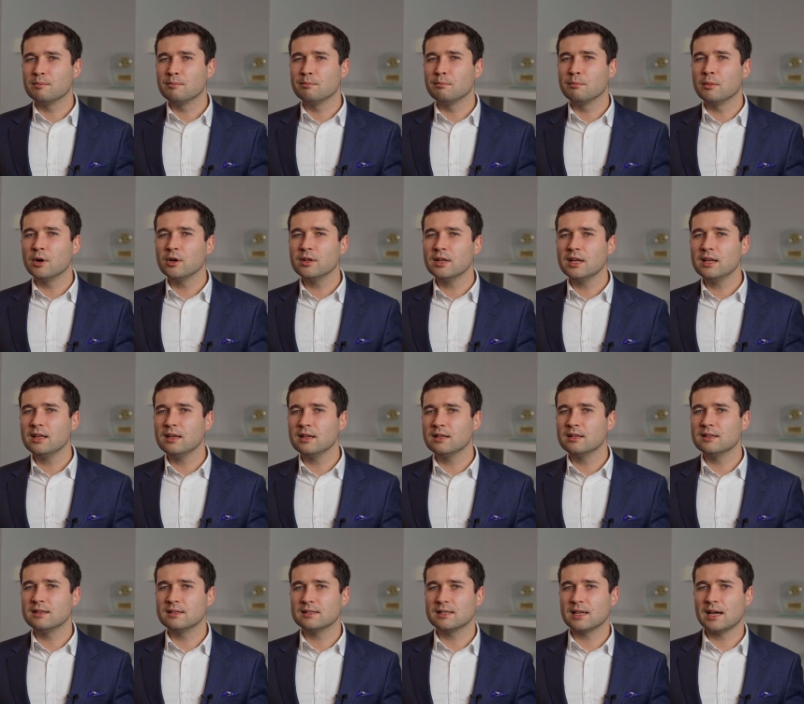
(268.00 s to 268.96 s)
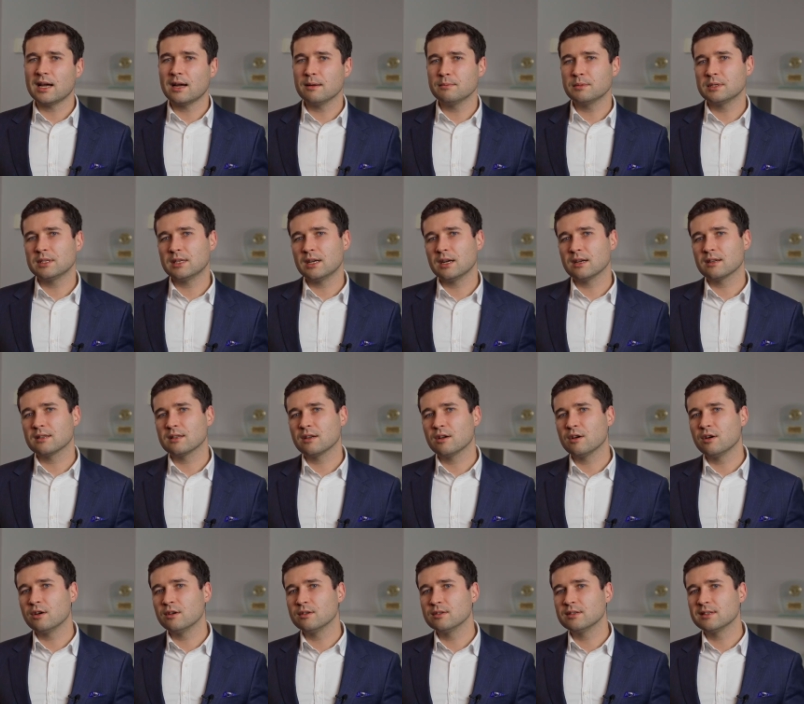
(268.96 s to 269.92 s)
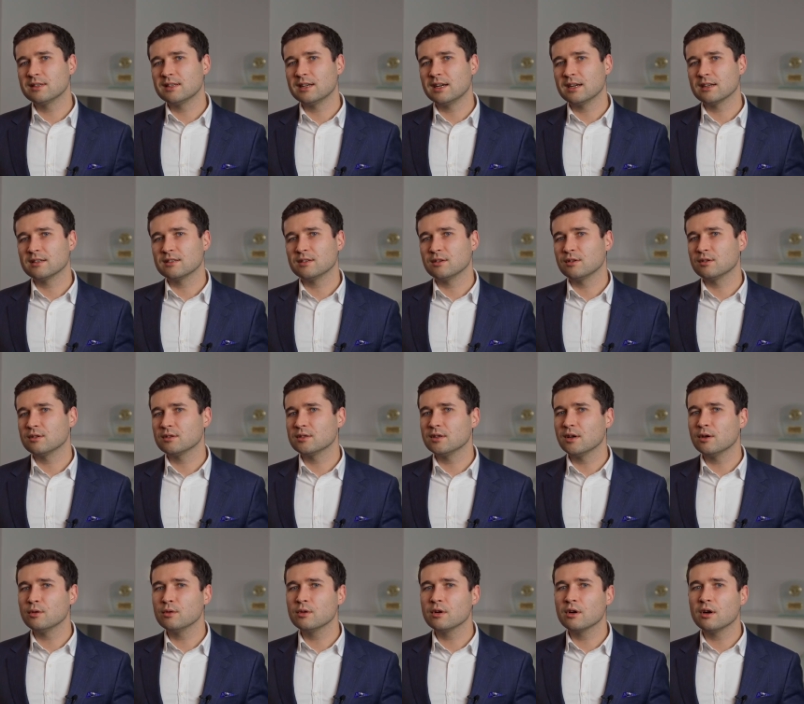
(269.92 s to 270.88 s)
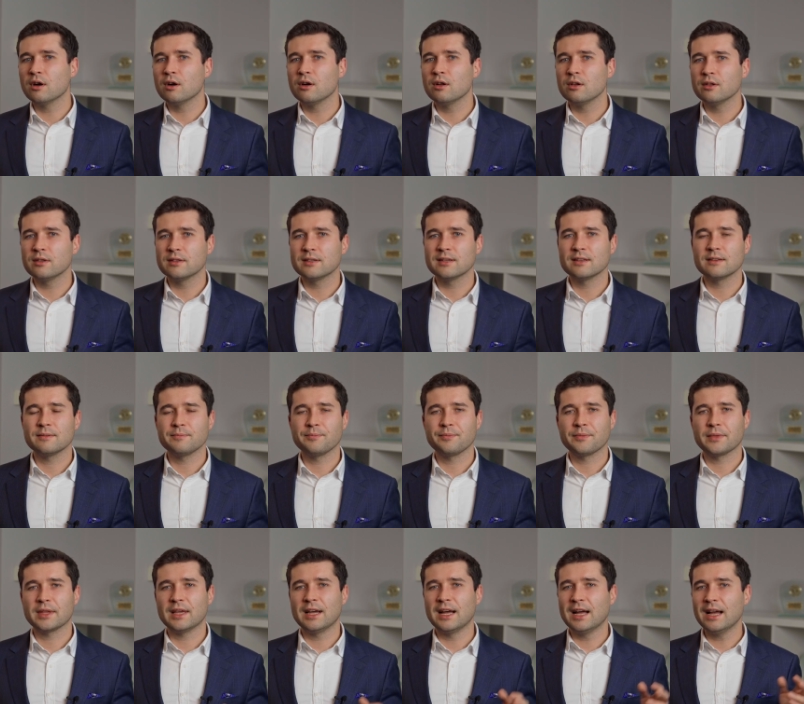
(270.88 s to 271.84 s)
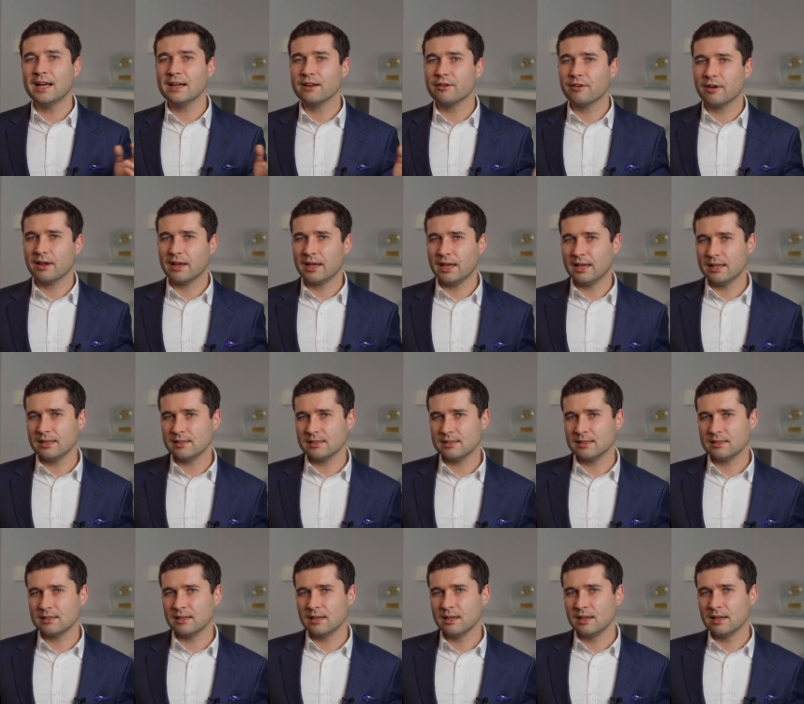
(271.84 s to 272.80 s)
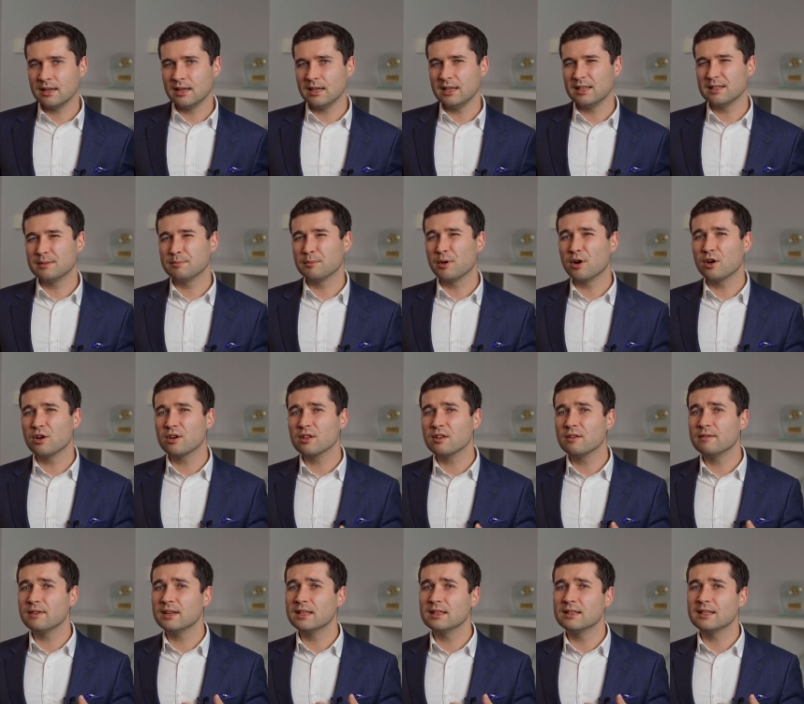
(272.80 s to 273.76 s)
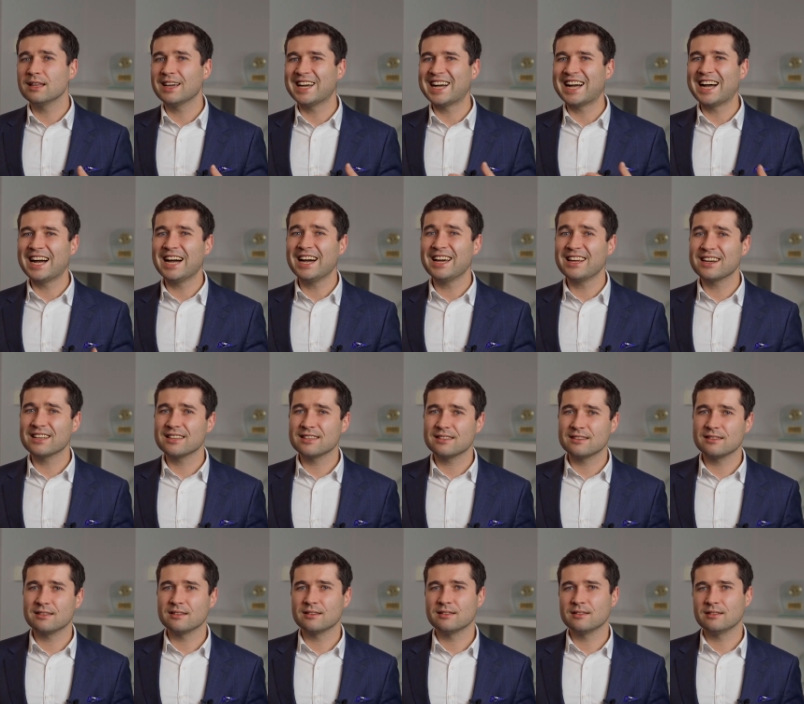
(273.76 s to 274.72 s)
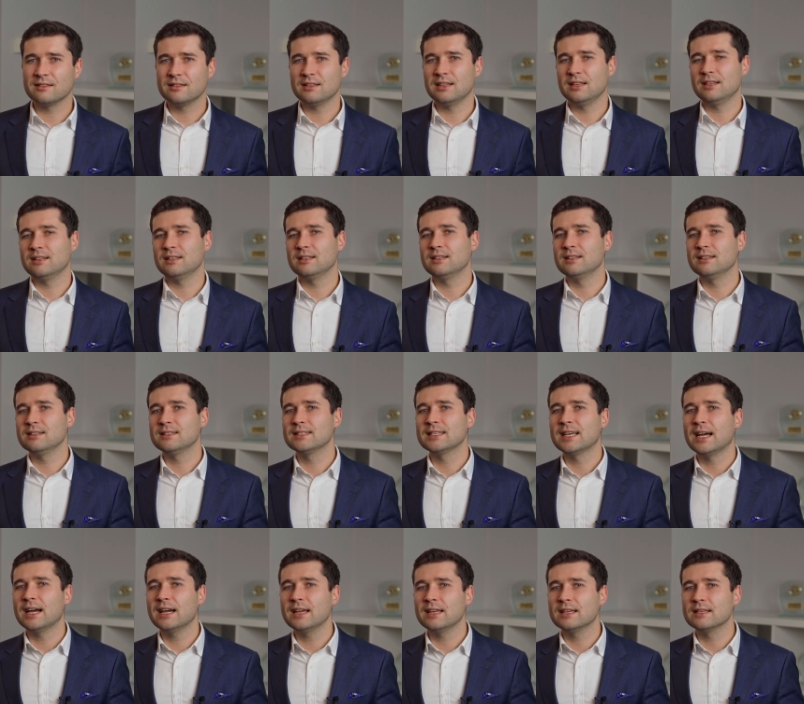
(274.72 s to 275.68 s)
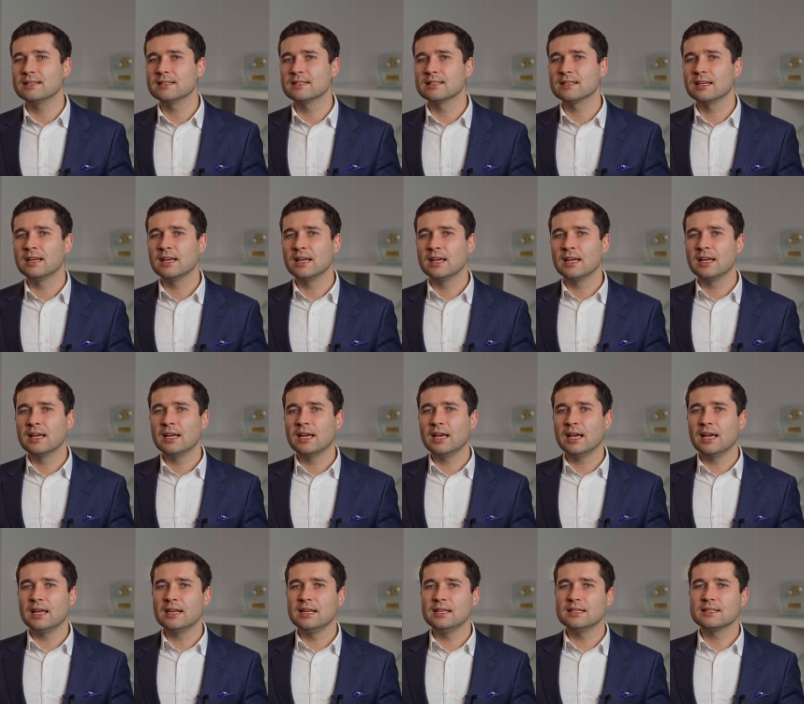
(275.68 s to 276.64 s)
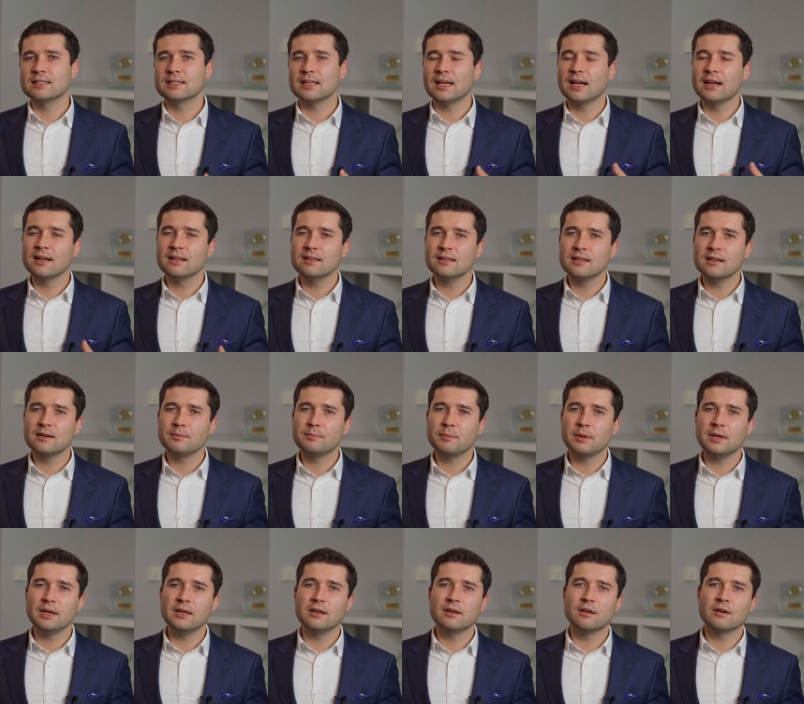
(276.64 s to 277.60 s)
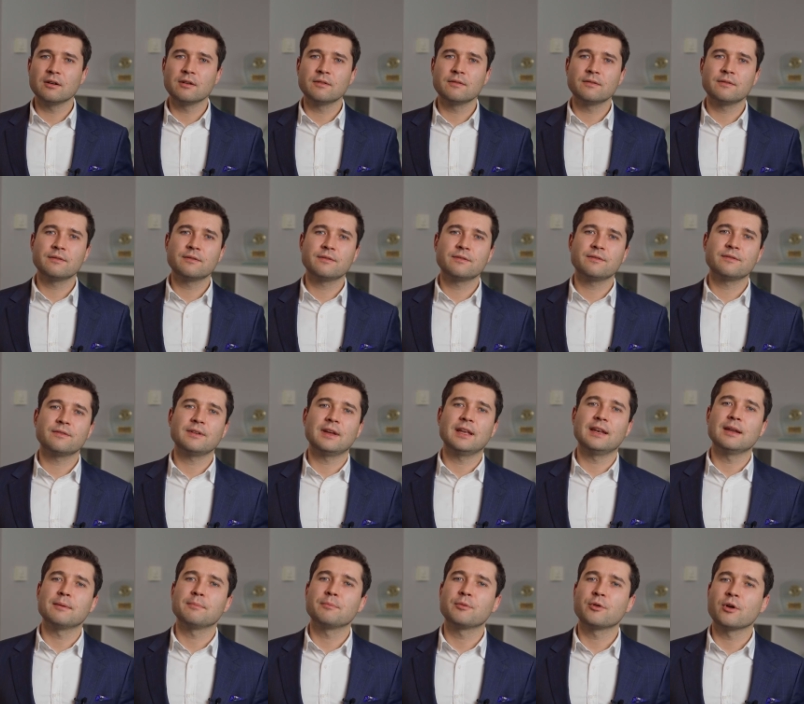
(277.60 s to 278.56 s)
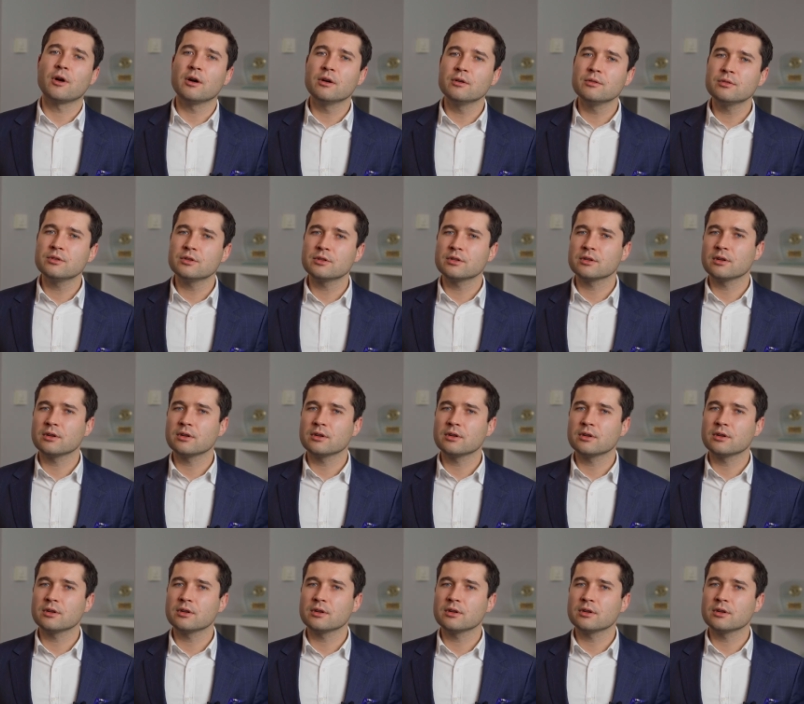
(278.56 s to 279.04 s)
modeling these abstract constructs or so-called aggregates is more of an art than the science, and it's underpin of an approach